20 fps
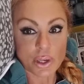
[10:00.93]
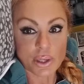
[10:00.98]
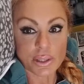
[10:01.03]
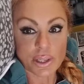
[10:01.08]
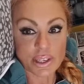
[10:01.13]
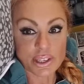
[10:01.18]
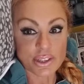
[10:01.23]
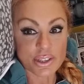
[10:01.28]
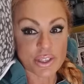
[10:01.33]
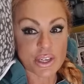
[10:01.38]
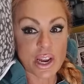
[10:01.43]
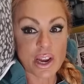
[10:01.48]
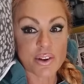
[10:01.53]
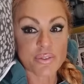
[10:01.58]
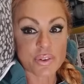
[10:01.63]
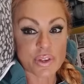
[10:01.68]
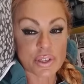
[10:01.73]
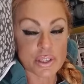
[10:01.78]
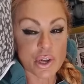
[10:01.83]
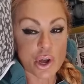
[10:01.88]
like you
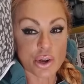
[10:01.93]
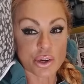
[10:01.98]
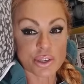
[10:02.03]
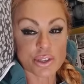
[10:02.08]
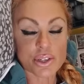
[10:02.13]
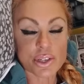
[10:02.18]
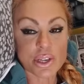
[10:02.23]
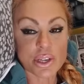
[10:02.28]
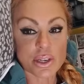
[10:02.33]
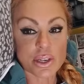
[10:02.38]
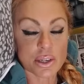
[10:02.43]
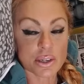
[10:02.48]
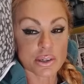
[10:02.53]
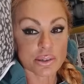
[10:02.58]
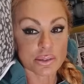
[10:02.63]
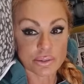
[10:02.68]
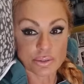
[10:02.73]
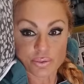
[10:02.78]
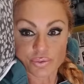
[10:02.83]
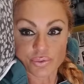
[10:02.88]
stay as long as you, you
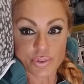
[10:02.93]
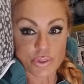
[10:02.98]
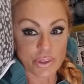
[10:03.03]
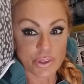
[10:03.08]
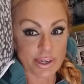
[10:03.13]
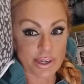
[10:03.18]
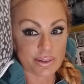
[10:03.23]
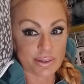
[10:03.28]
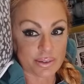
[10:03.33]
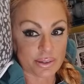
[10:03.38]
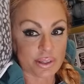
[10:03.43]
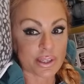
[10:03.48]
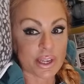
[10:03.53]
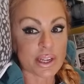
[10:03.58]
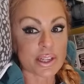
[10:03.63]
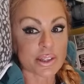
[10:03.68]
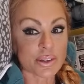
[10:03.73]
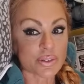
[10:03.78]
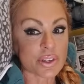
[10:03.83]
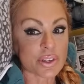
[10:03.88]
know, for like the
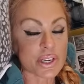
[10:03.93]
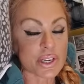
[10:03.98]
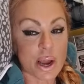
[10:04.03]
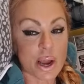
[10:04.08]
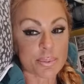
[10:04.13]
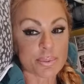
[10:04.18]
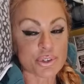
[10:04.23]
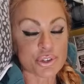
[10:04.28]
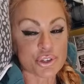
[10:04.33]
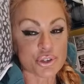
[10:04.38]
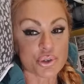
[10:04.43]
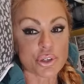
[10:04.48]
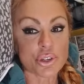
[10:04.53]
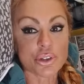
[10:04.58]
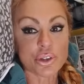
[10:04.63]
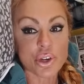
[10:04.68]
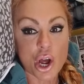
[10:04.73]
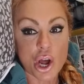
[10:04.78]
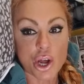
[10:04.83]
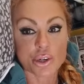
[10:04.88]
length of the time that you're doing
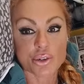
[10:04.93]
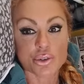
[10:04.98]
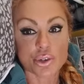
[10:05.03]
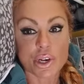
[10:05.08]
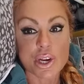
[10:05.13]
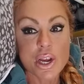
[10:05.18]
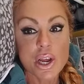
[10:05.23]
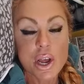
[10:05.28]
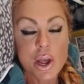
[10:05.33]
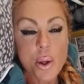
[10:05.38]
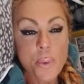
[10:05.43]
your laundry.